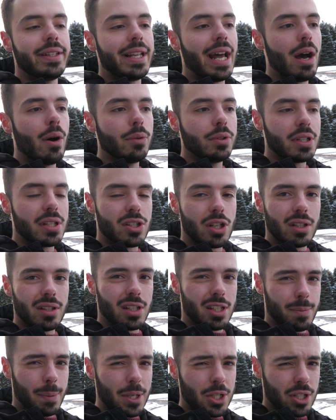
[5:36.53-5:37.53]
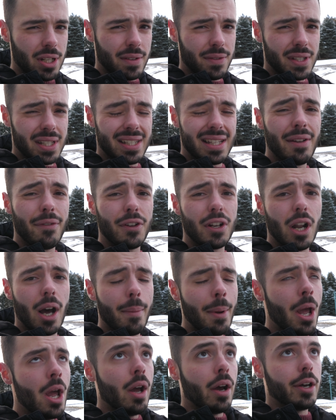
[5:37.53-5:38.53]
Now the suspension has
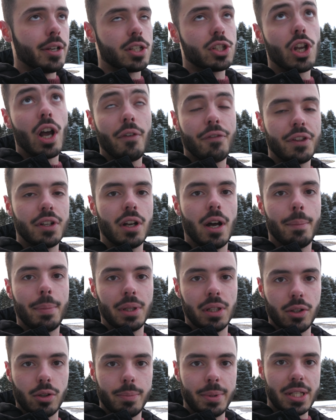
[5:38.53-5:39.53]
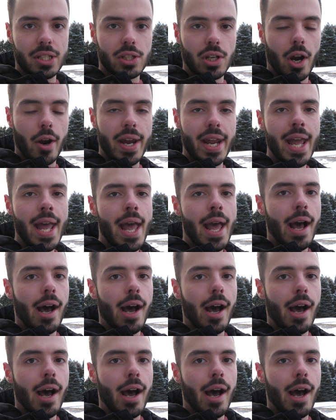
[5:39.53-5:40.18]
softened up a little bit, sorry.